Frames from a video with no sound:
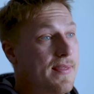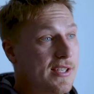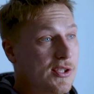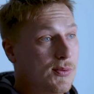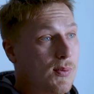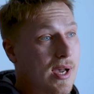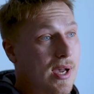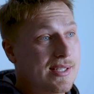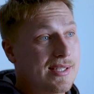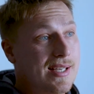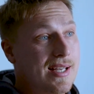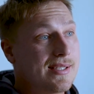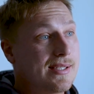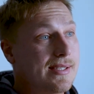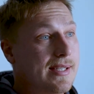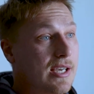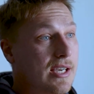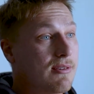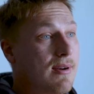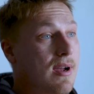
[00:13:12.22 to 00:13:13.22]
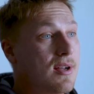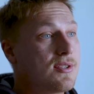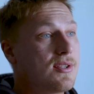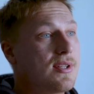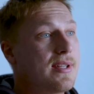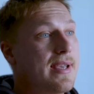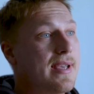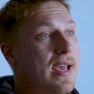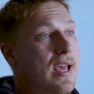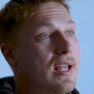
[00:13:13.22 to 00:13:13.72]
This is why I said stick around
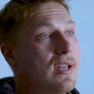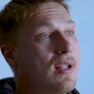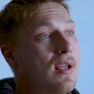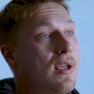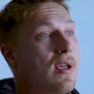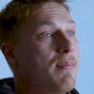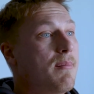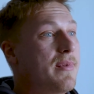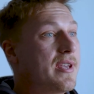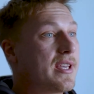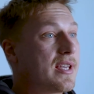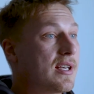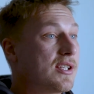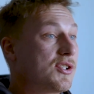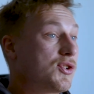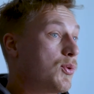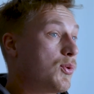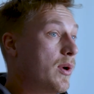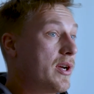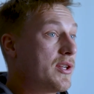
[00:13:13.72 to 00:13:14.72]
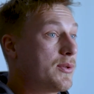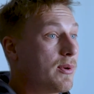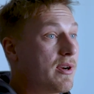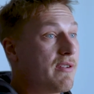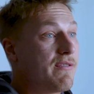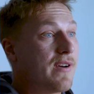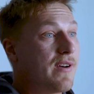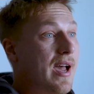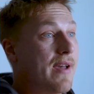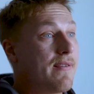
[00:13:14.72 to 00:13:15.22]
to the end because
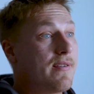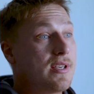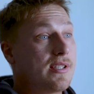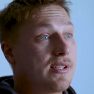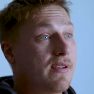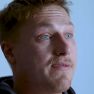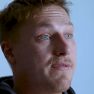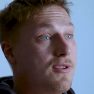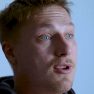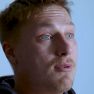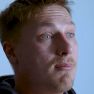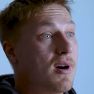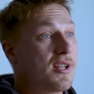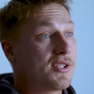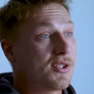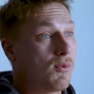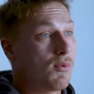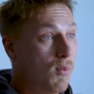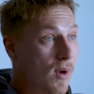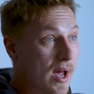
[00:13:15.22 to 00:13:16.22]
2025 is a few months